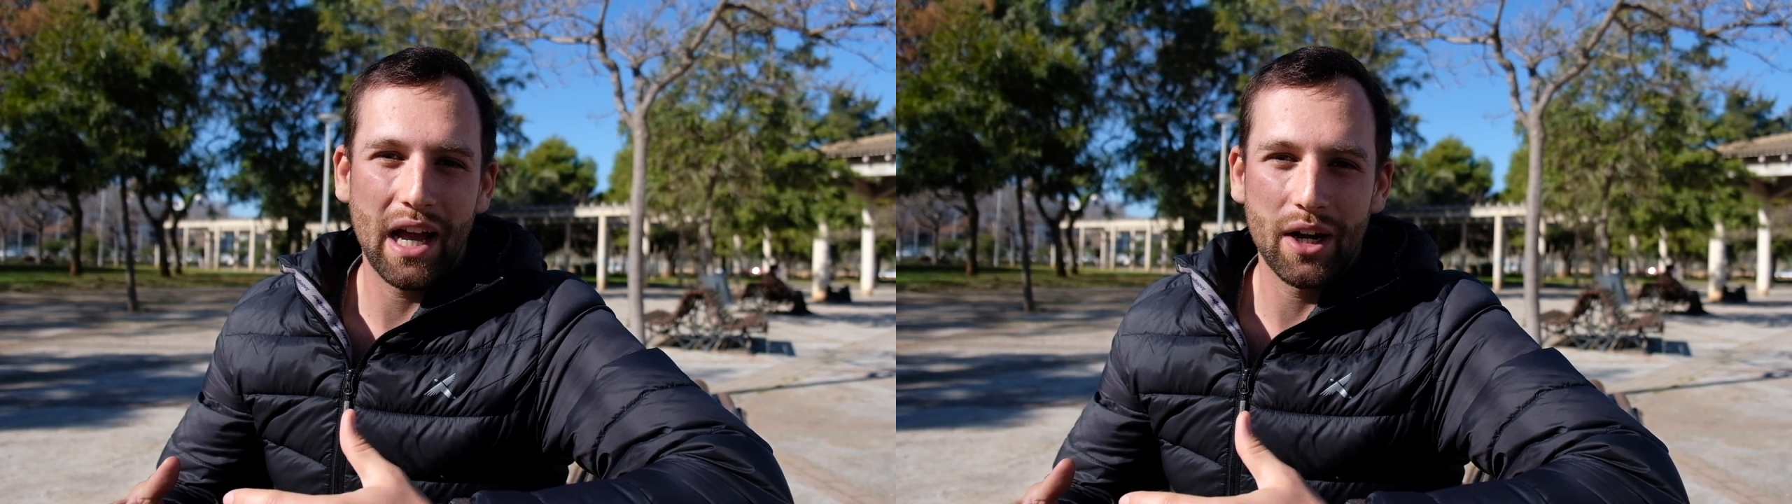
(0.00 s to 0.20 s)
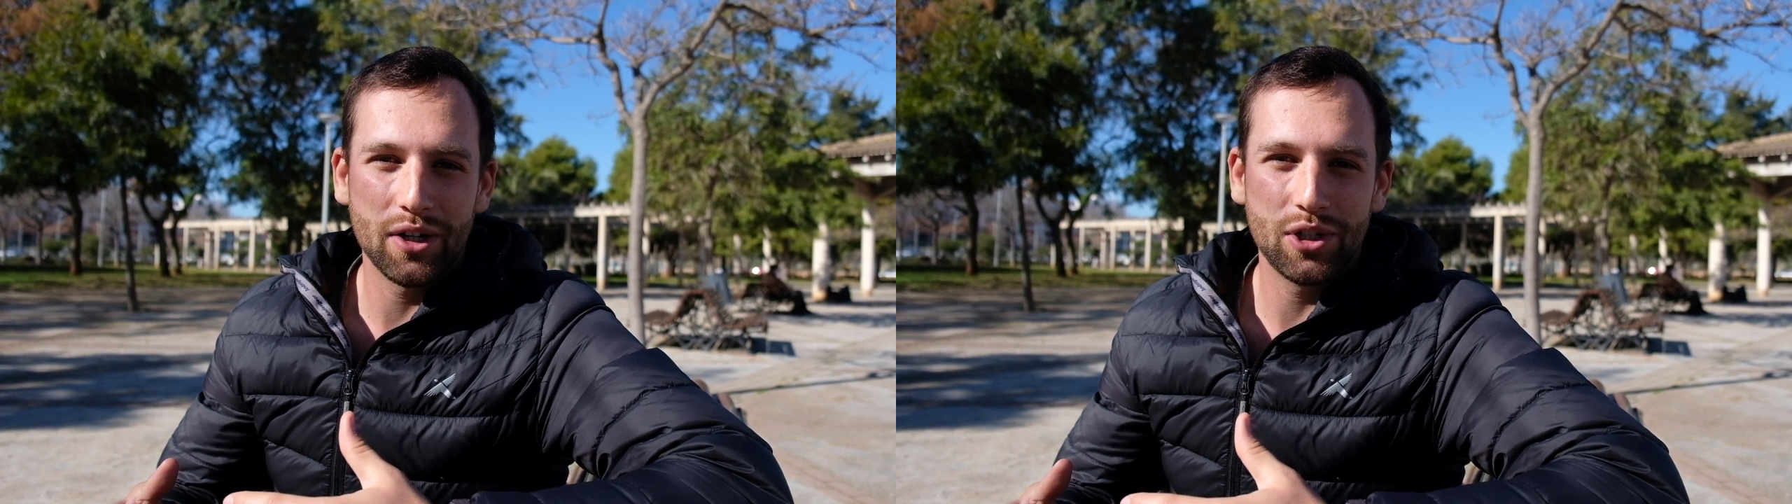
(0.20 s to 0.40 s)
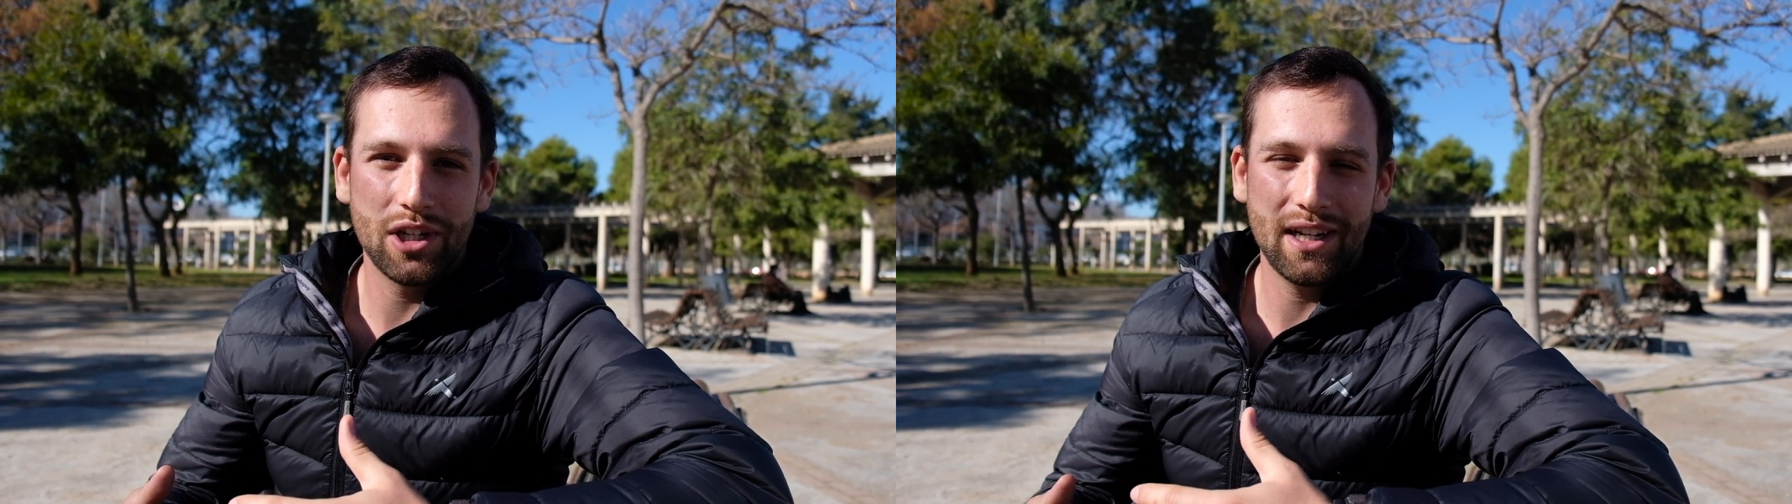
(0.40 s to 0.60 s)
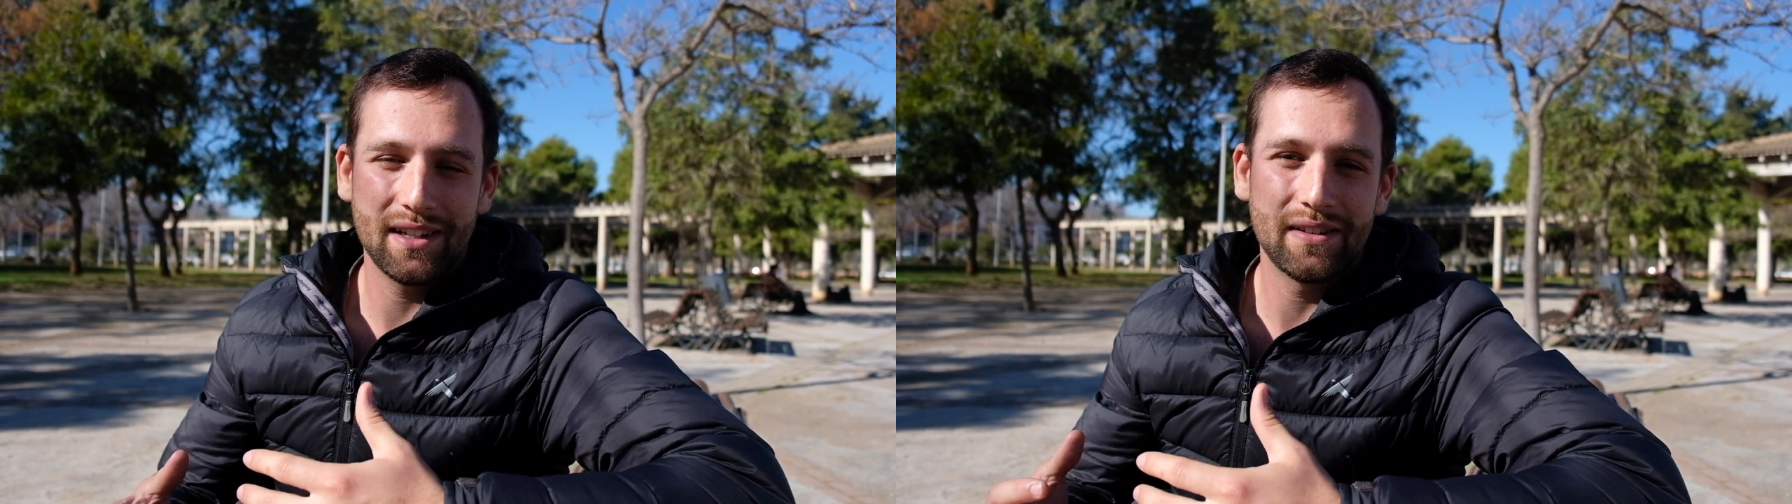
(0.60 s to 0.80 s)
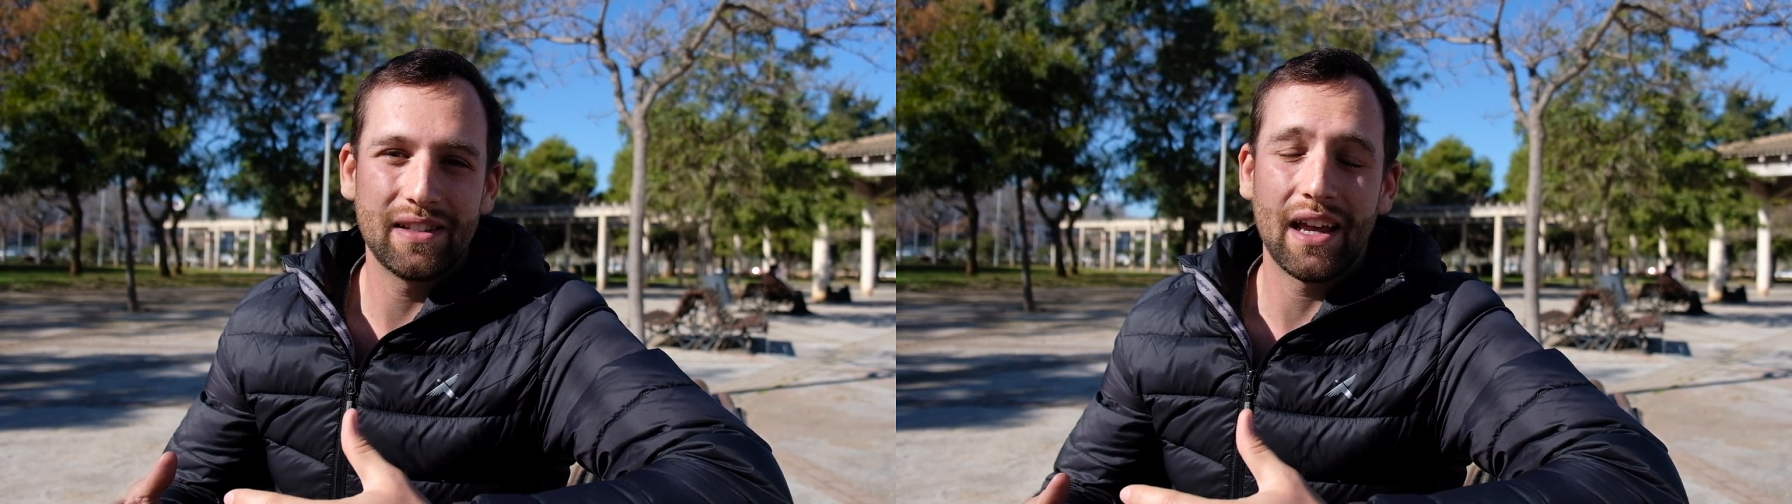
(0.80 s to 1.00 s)
energy
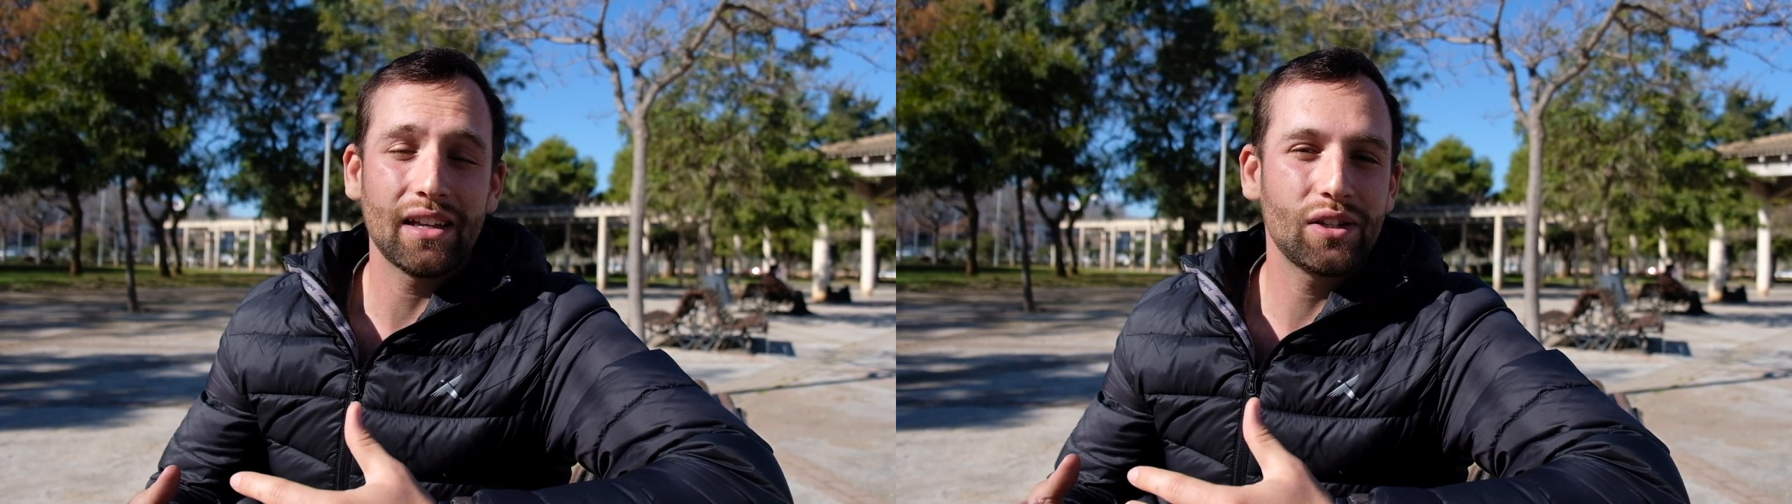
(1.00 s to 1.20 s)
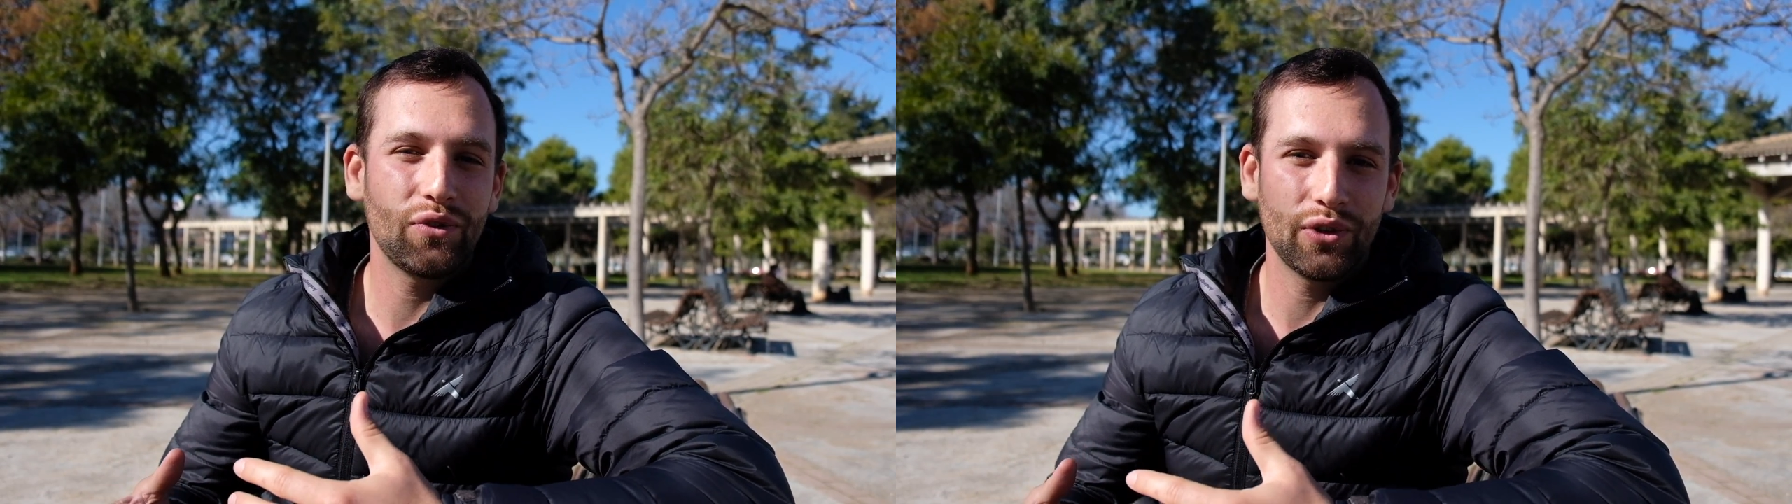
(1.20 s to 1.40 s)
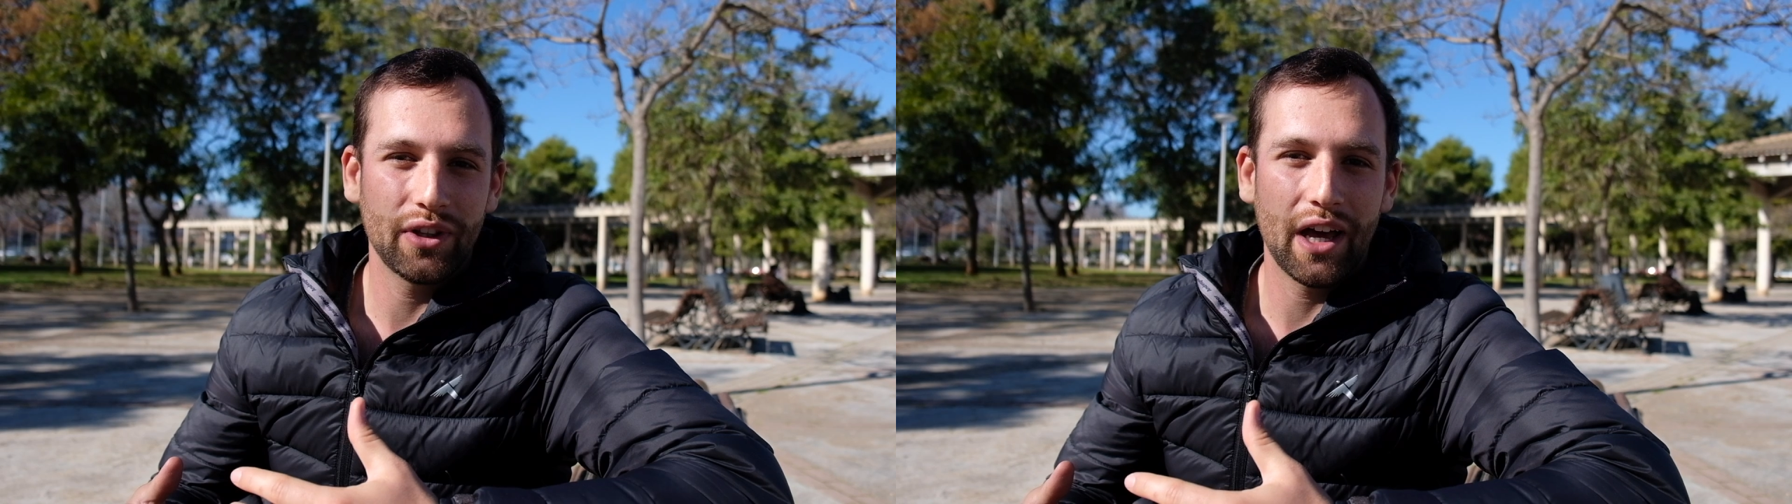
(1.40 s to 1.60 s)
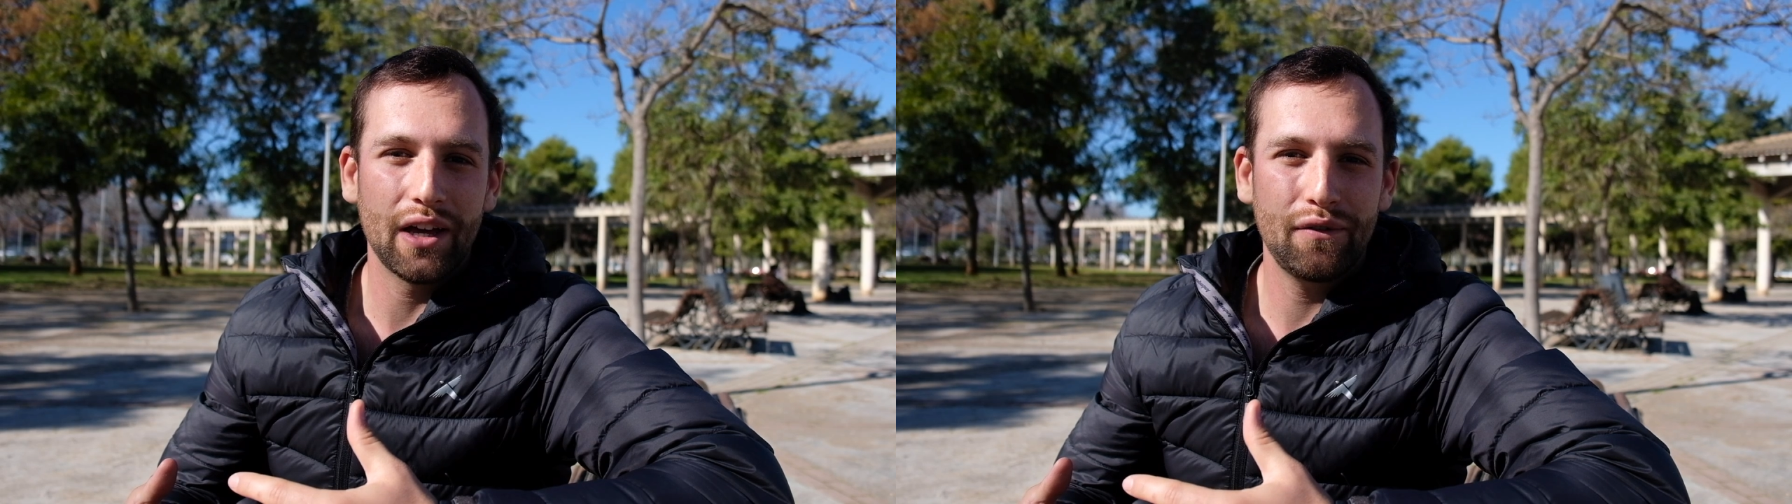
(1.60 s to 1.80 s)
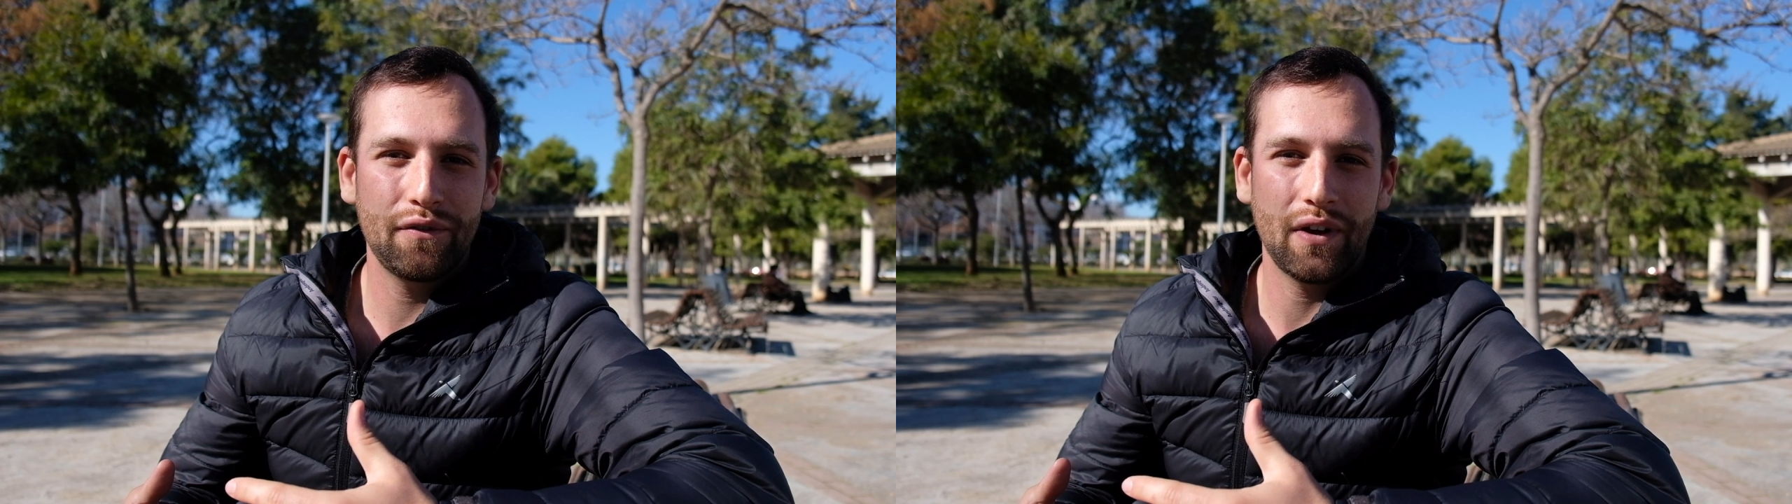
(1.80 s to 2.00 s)
and zest for
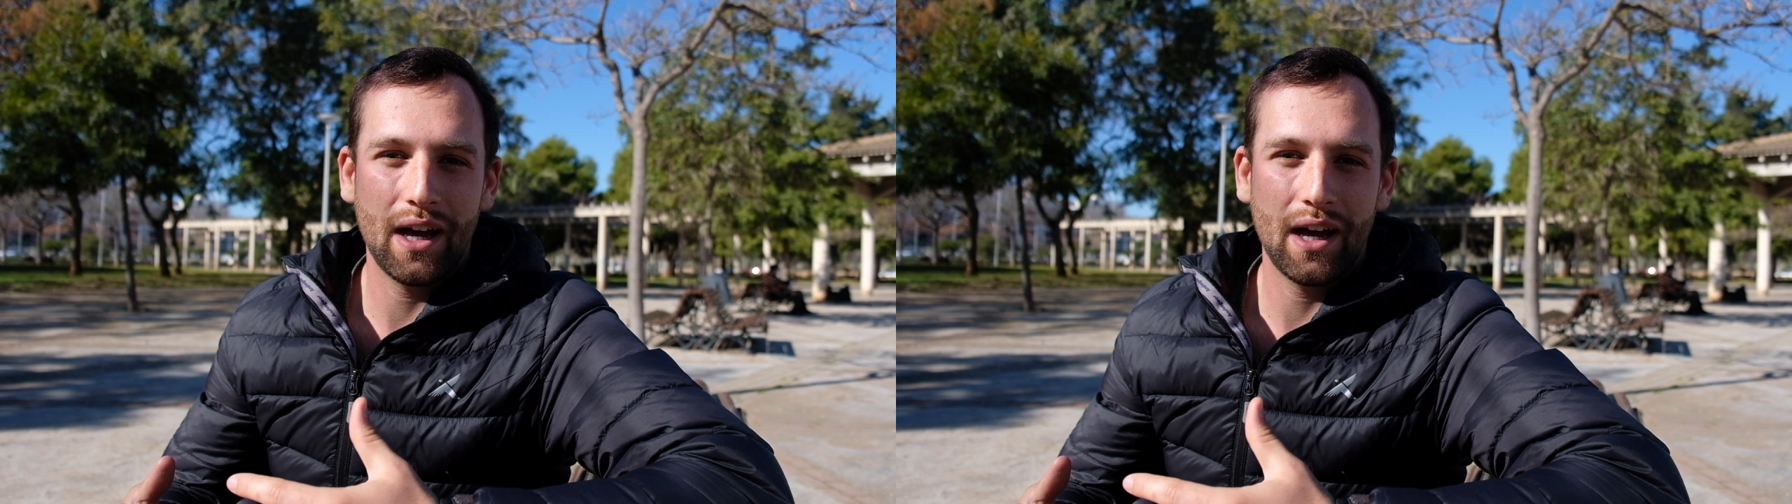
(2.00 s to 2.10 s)
life